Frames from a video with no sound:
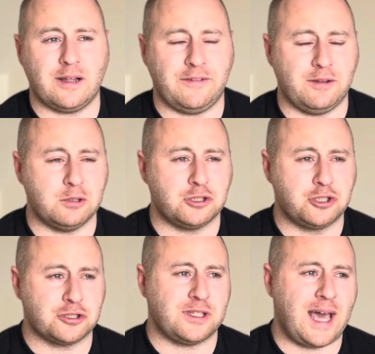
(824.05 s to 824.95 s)
If it was
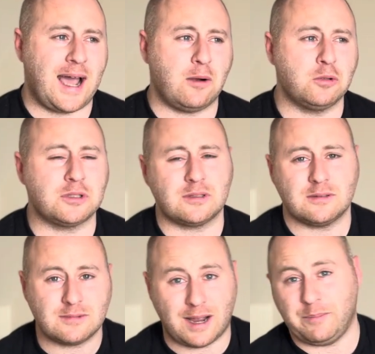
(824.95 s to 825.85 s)
just the house,
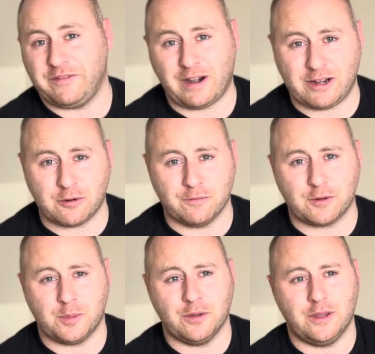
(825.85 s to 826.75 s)
I'd be very
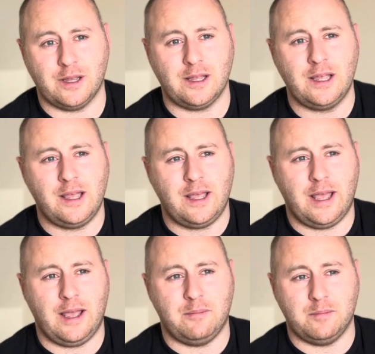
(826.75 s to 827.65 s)
comfortable
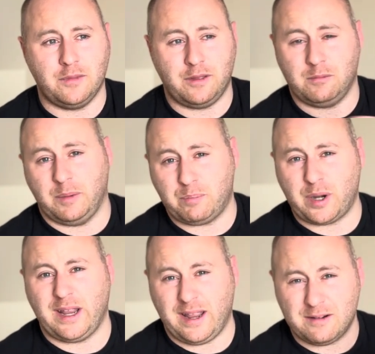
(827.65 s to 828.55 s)
that we're